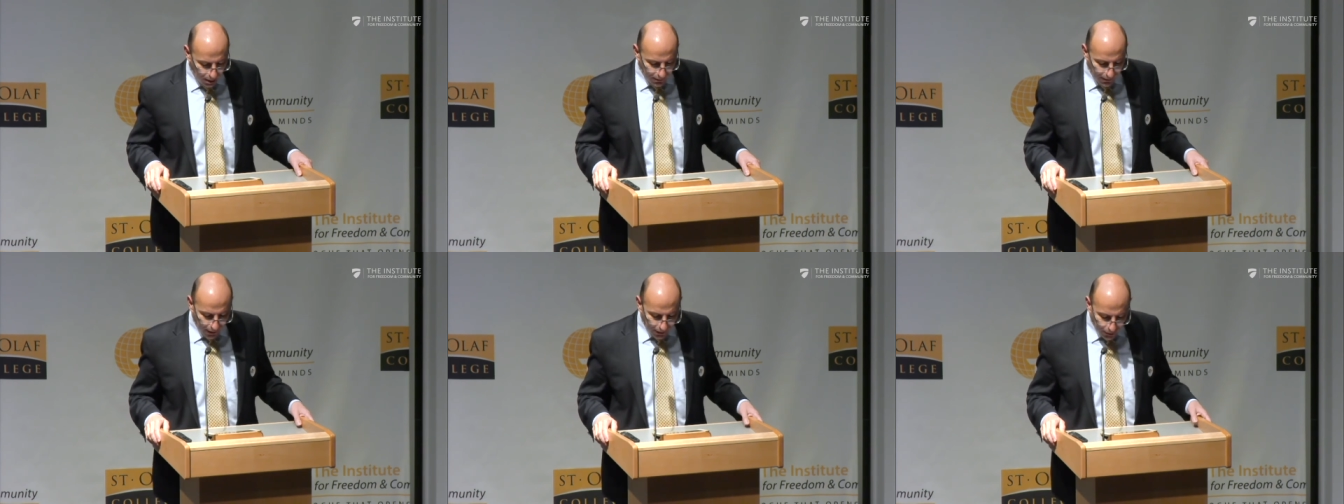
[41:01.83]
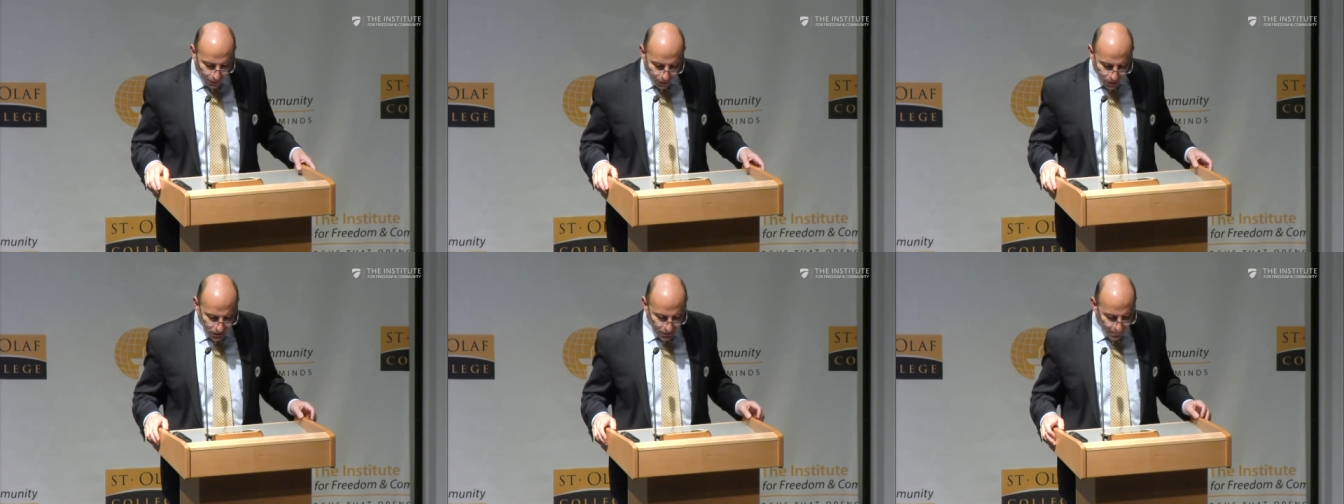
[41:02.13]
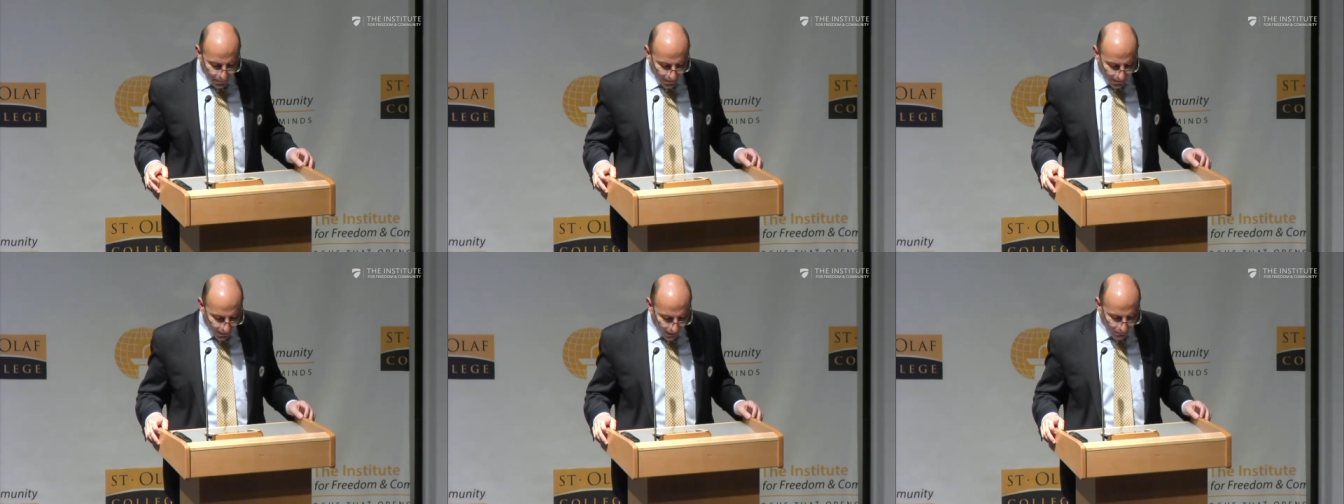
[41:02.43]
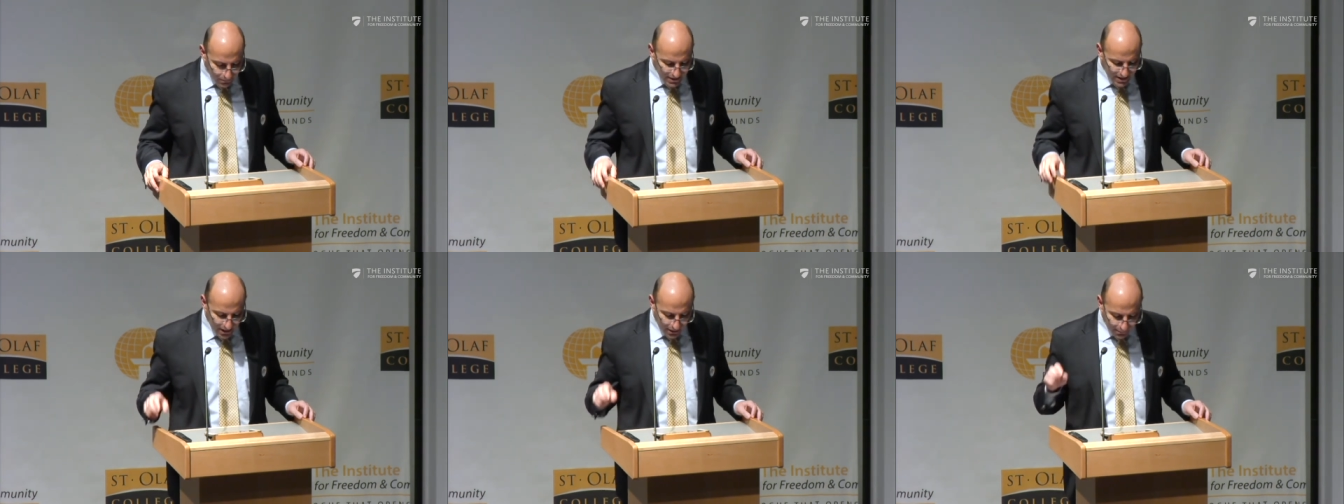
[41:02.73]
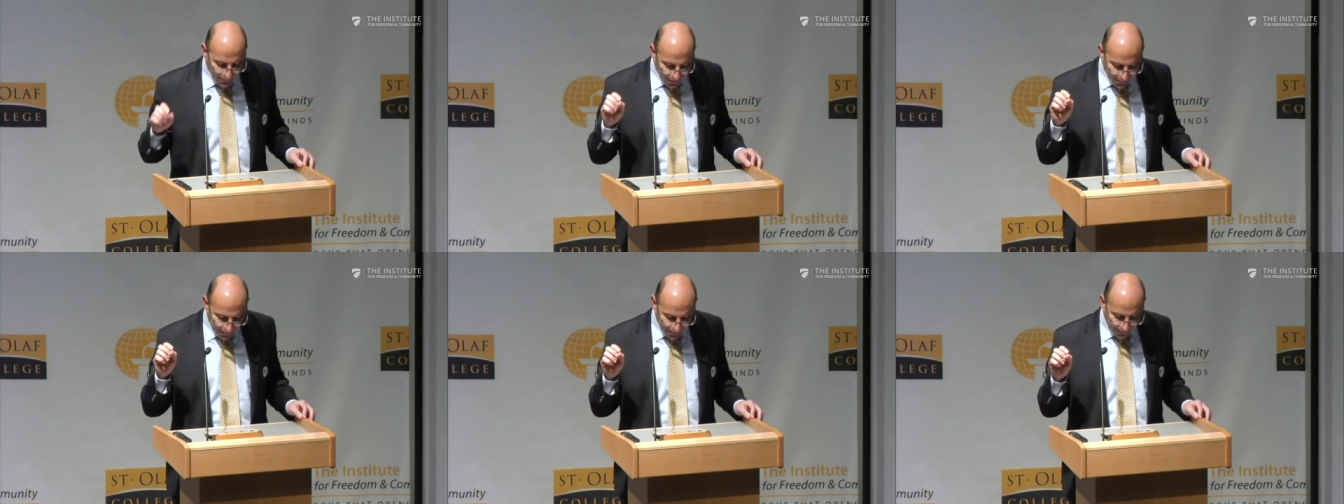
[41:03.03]
The cross becomes a
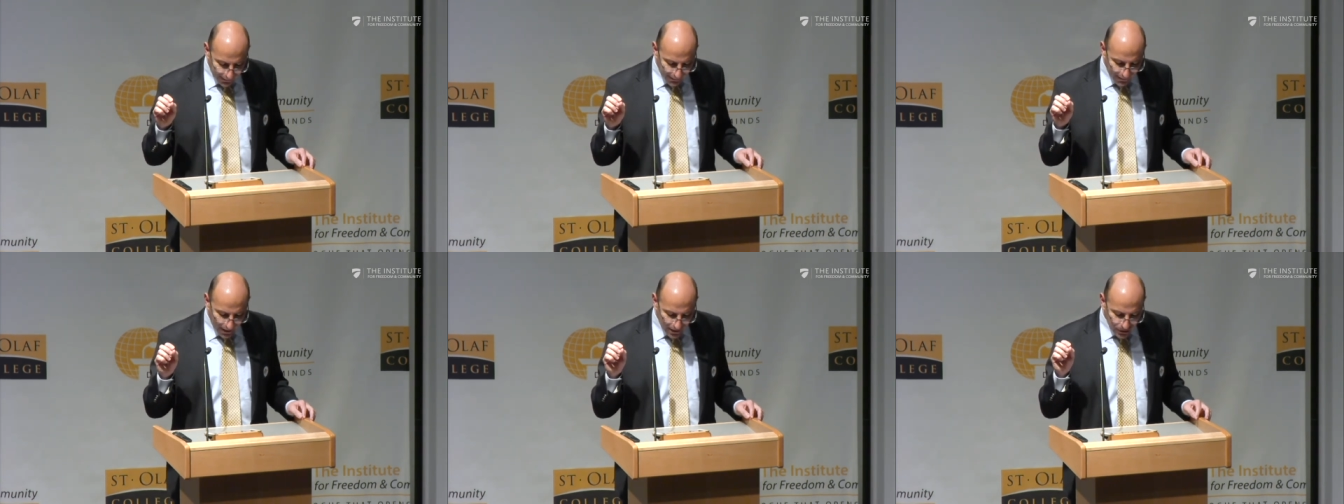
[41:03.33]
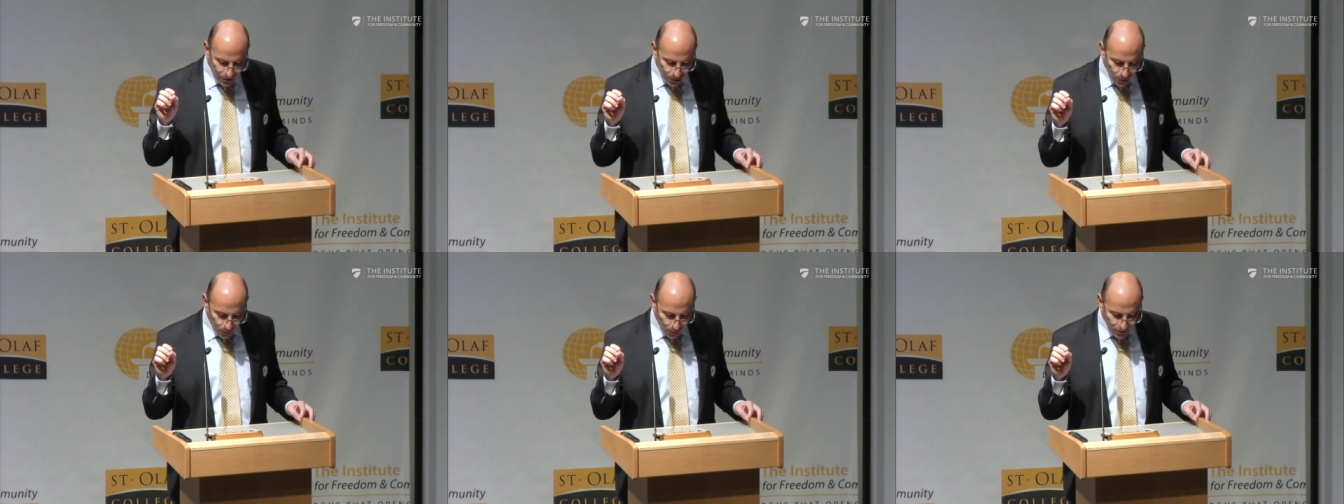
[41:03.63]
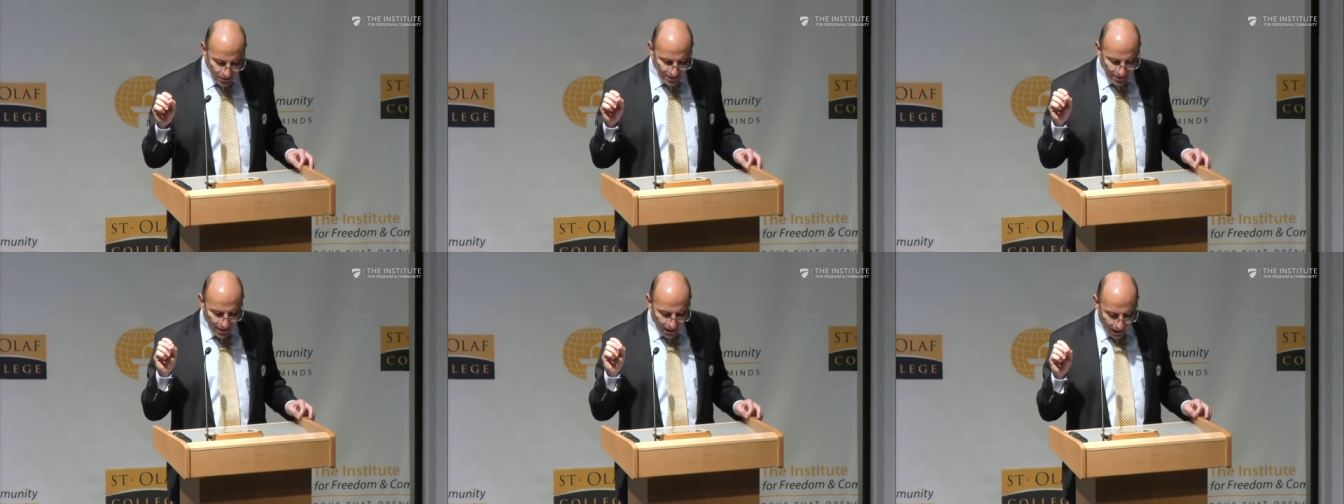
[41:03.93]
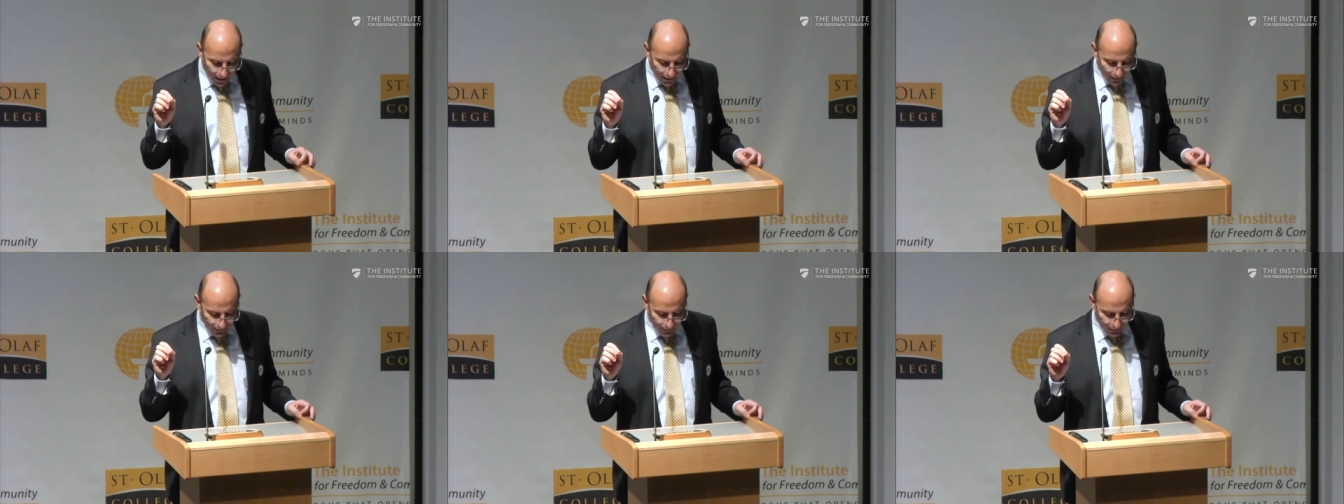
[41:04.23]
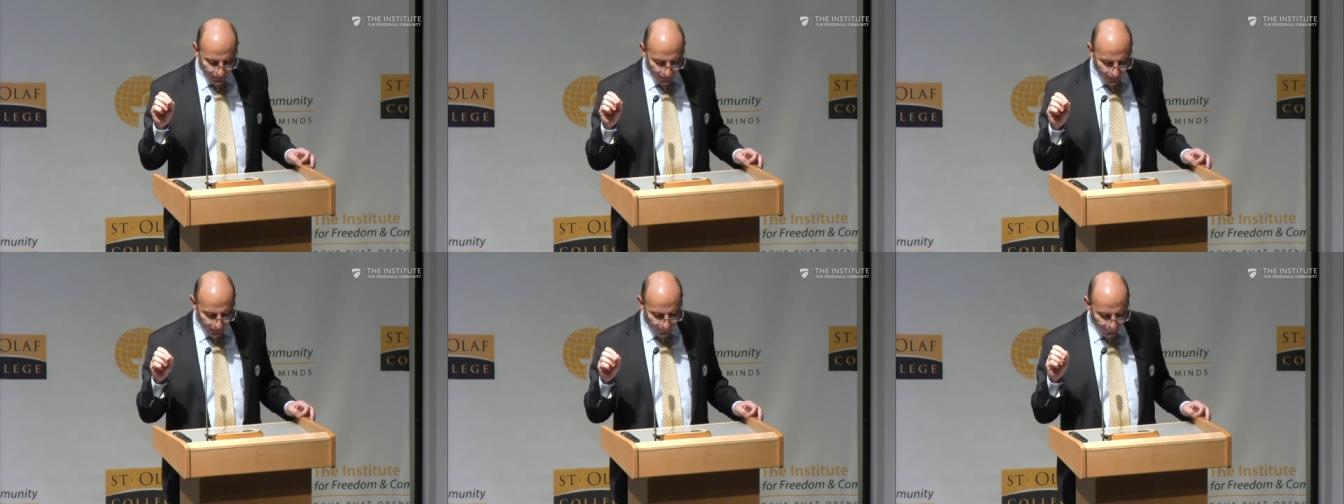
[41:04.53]
mirror that shows God's